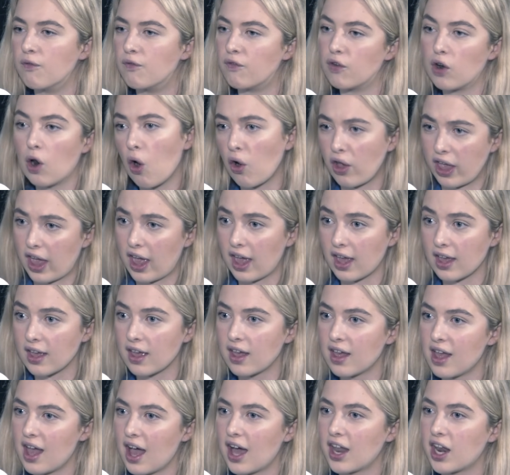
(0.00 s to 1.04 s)
vlogging
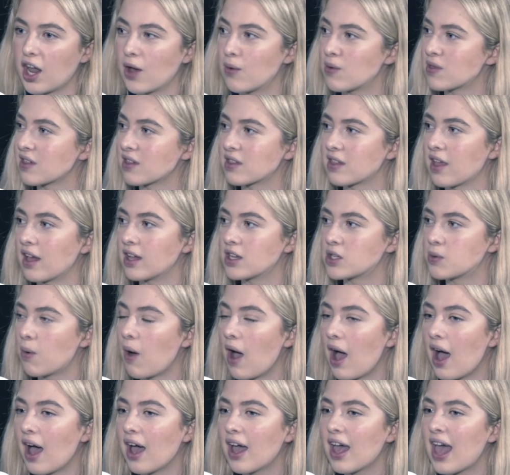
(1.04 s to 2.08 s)
and I was just like
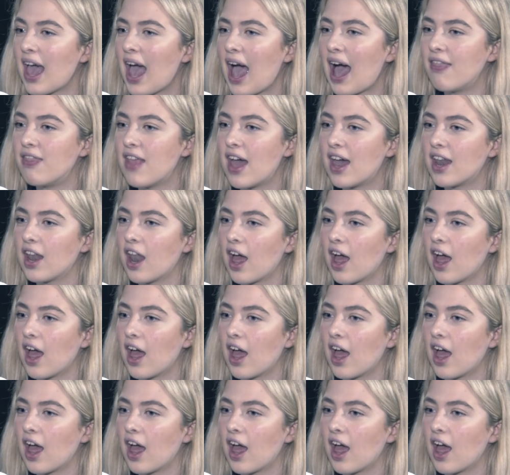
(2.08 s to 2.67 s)
twat. And then